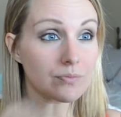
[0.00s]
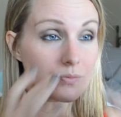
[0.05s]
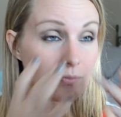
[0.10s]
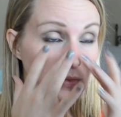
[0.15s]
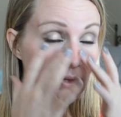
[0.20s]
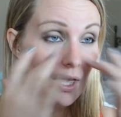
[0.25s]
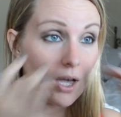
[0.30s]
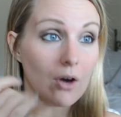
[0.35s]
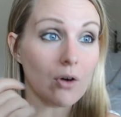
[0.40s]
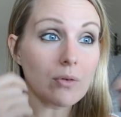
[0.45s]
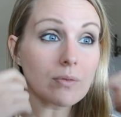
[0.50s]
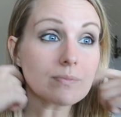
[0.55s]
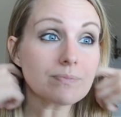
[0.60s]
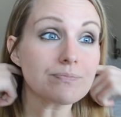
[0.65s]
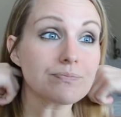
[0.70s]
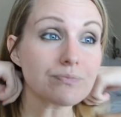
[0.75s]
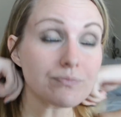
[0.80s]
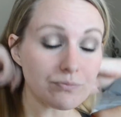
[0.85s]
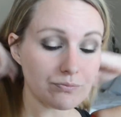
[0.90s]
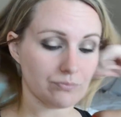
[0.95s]
Now,
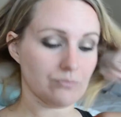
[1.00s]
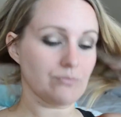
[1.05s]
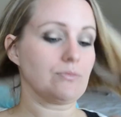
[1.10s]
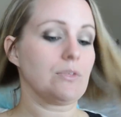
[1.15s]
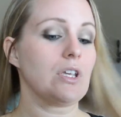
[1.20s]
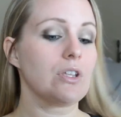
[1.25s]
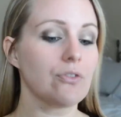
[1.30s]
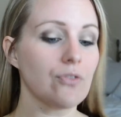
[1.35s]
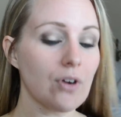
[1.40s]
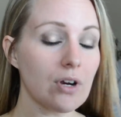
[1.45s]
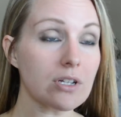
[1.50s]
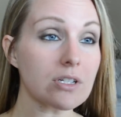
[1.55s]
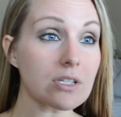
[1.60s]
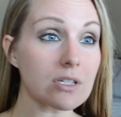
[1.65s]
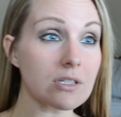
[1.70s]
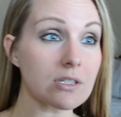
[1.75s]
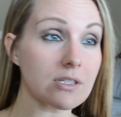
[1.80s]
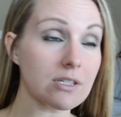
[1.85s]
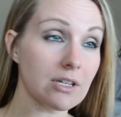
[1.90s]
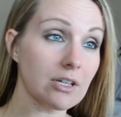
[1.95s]
as far as
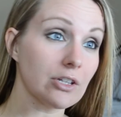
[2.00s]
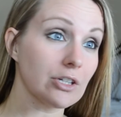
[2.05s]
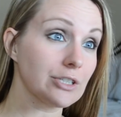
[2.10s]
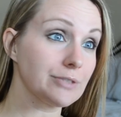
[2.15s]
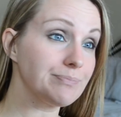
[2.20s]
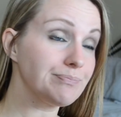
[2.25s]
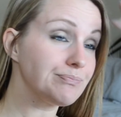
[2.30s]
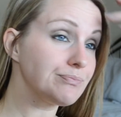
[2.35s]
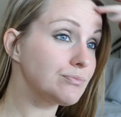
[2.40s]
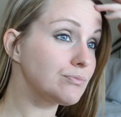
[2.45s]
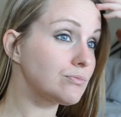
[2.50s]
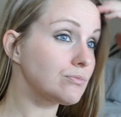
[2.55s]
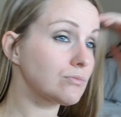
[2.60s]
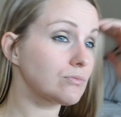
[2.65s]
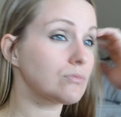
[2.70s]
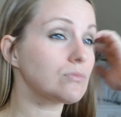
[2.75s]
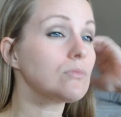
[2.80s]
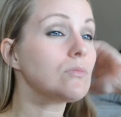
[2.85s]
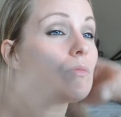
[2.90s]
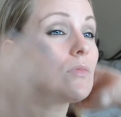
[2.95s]
concealer,
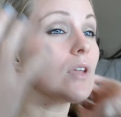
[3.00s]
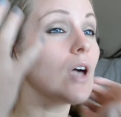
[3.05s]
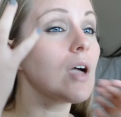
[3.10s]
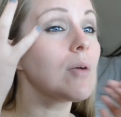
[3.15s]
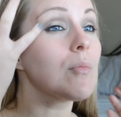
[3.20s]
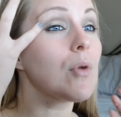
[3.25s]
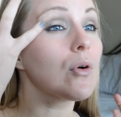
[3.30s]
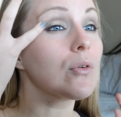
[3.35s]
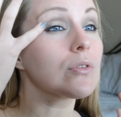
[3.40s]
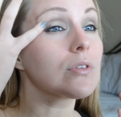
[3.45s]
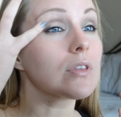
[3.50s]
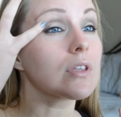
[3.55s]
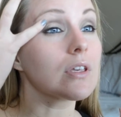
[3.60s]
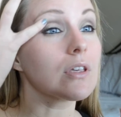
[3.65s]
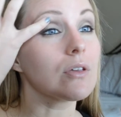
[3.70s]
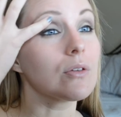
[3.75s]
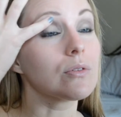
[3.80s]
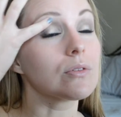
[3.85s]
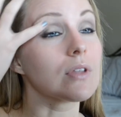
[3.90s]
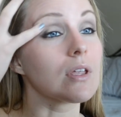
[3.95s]
I mostly
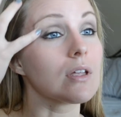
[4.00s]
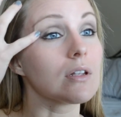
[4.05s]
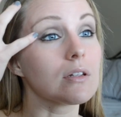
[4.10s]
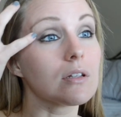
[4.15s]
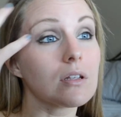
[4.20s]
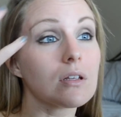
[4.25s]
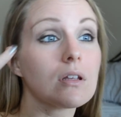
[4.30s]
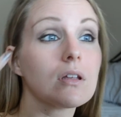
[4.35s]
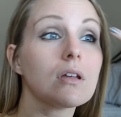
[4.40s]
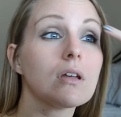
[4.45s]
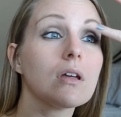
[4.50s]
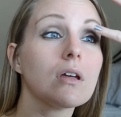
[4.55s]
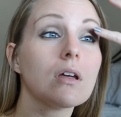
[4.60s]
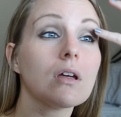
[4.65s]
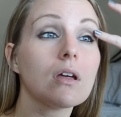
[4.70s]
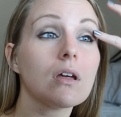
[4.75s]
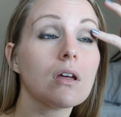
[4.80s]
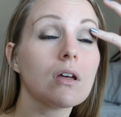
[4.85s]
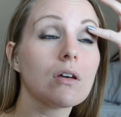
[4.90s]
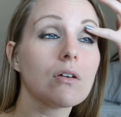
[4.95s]
use it
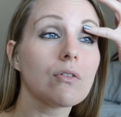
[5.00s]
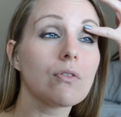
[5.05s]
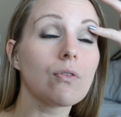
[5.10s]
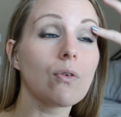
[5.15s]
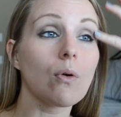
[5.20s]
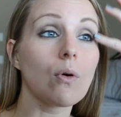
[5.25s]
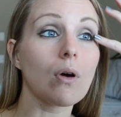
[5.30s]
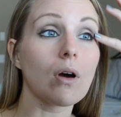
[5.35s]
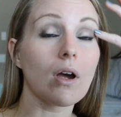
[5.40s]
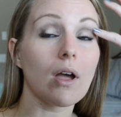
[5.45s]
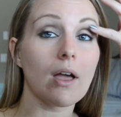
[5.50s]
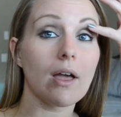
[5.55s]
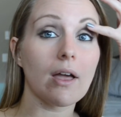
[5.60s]
for